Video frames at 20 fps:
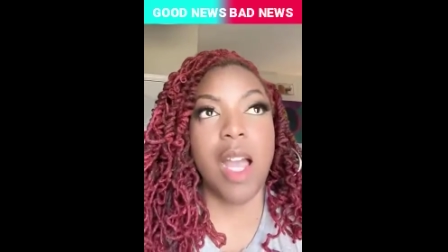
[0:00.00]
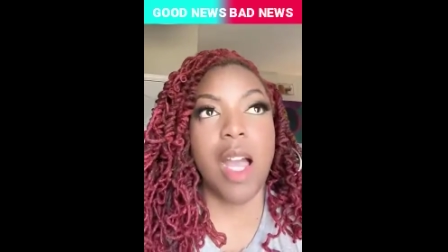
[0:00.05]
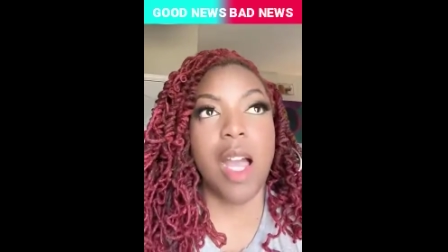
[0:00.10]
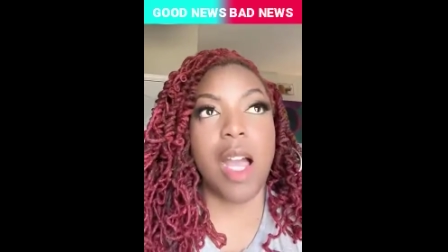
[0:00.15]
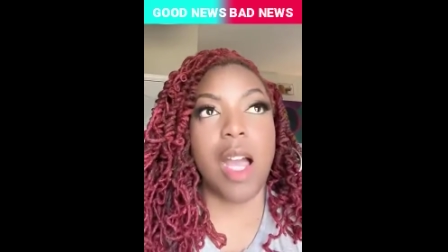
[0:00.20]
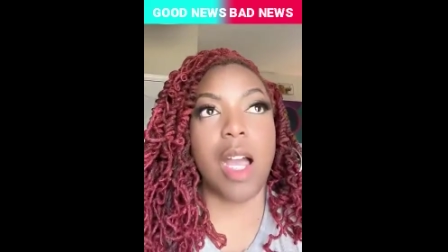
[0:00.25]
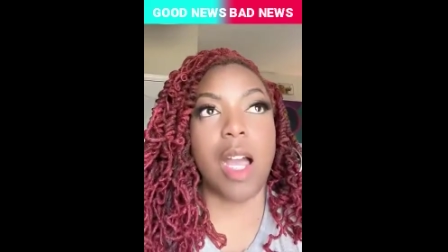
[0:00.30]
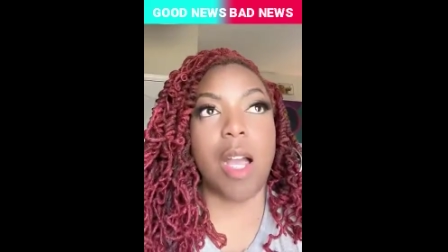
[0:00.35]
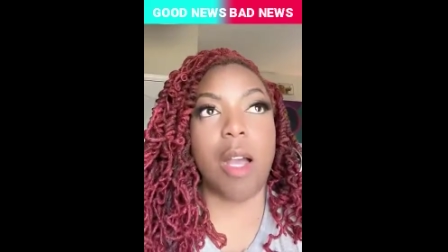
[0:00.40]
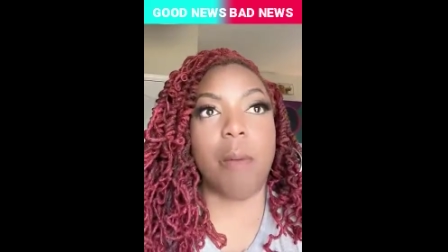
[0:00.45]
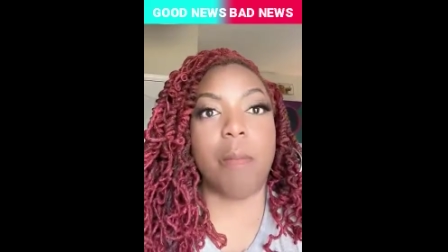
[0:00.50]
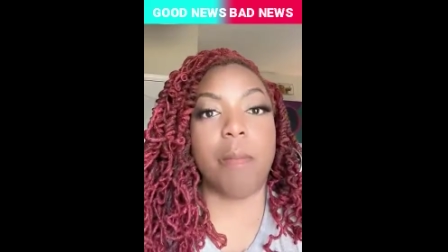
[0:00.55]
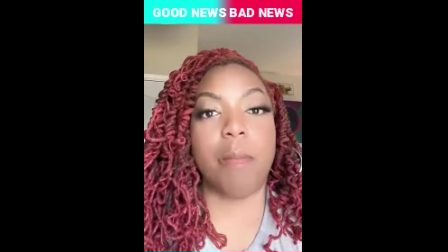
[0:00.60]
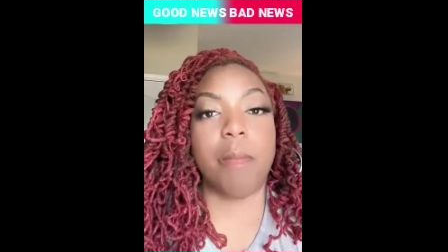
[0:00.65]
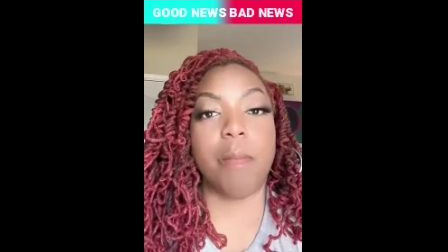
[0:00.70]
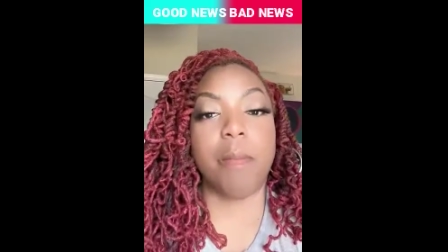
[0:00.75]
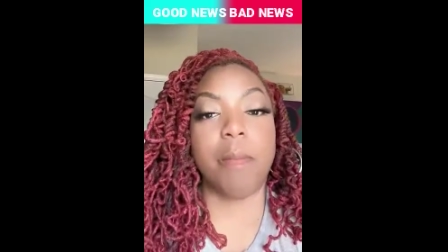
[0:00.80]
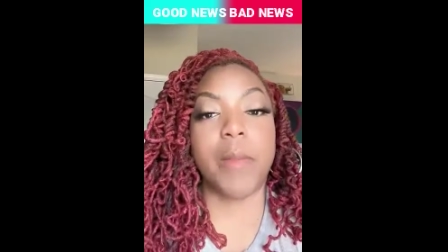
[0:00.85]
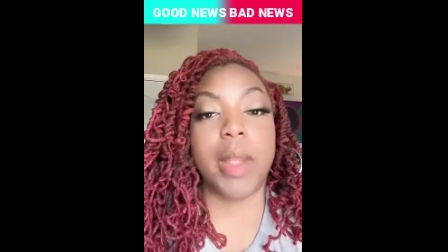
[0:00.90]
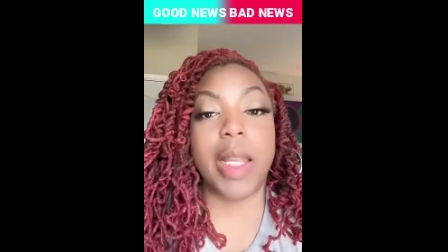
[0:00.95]
Um,
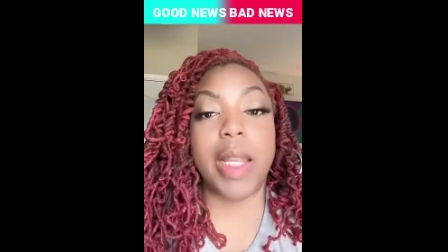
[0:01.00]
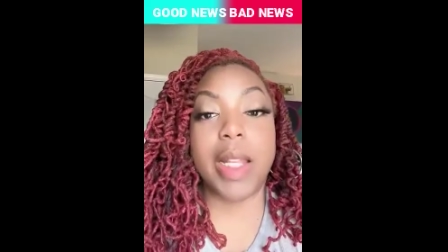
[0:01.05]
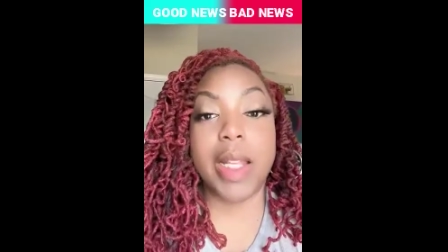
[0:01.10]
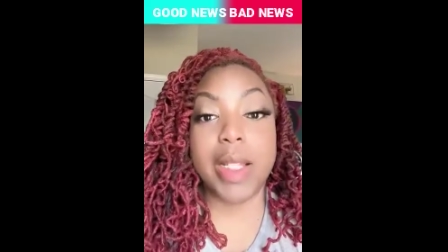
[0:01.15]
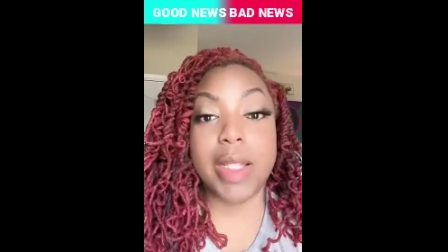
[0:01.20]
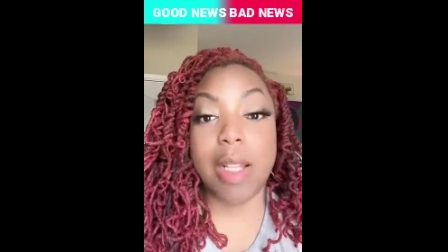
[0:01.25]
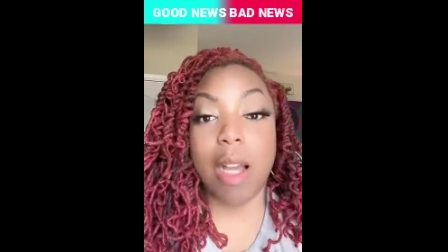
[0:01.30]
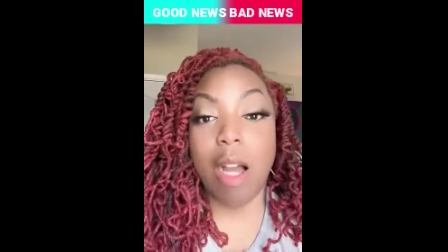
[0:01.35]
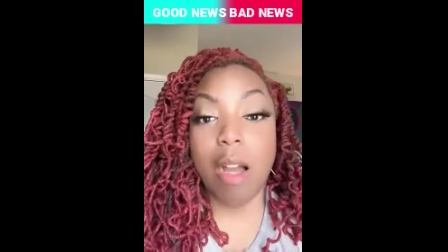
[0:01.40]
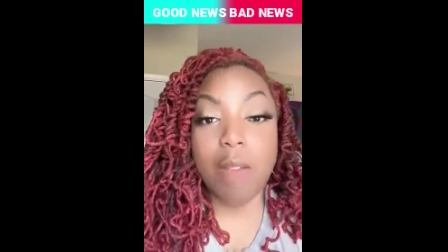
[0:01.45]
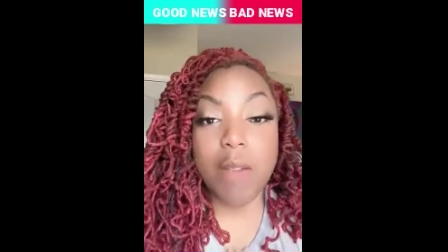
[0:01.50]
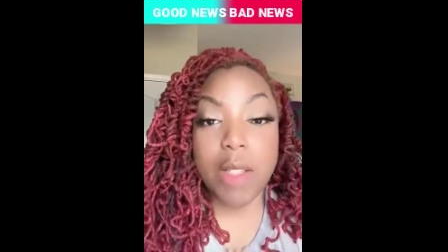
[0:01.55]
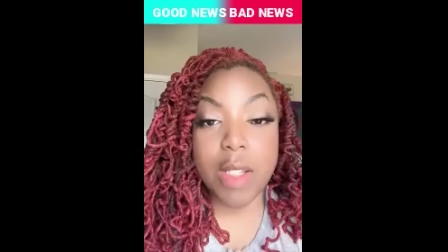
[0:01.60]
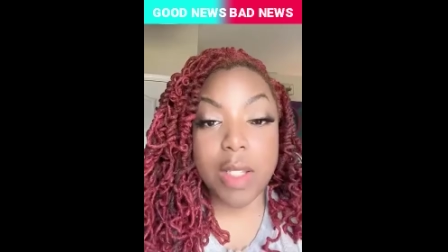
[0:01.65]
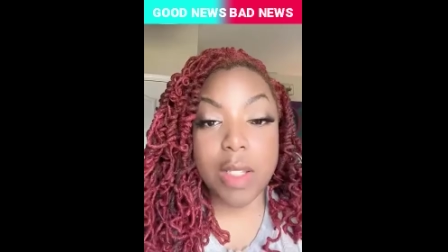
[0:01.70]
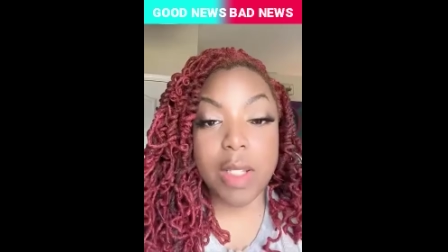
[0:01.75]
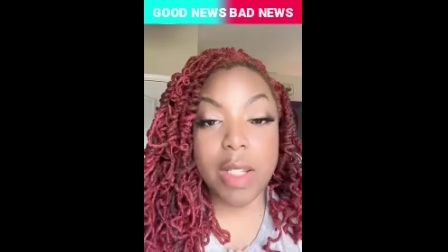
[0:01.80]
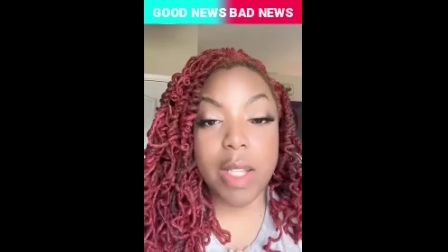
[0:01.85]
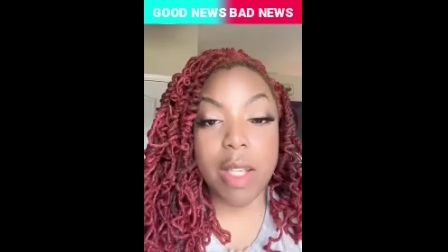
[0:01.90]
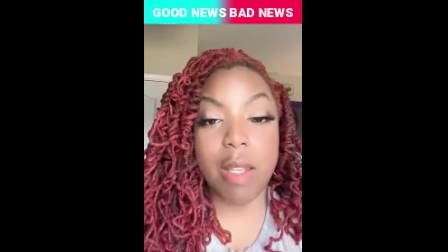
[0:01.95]
it is
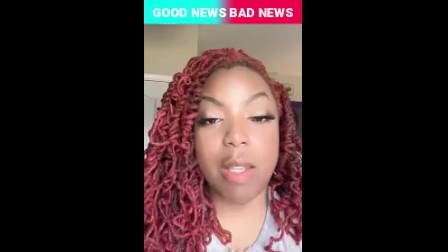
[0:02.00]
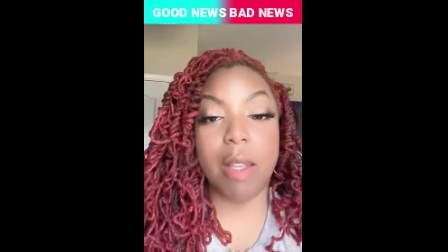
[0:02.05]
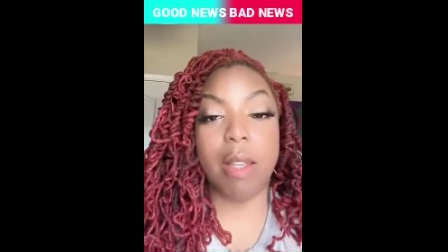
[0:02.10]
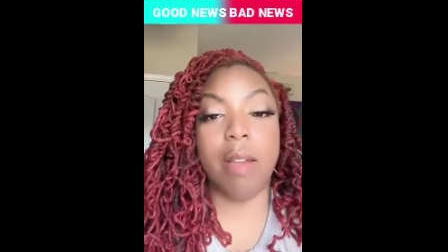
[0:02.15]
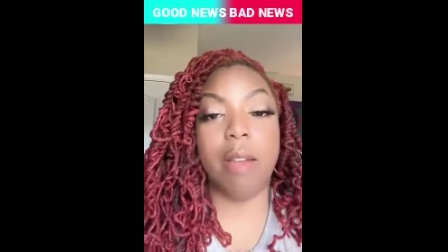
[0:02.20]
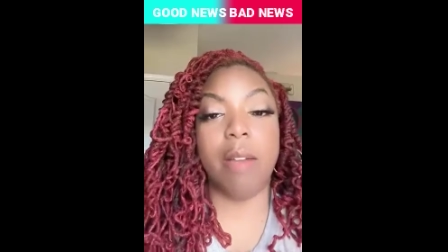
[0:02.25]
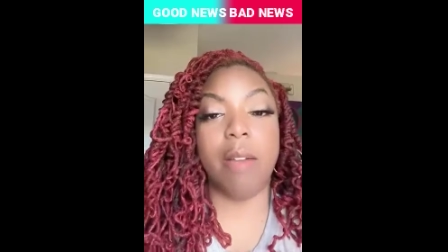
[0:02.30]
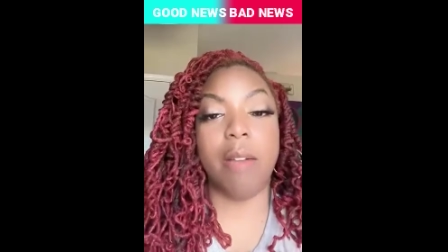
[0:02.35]
obviously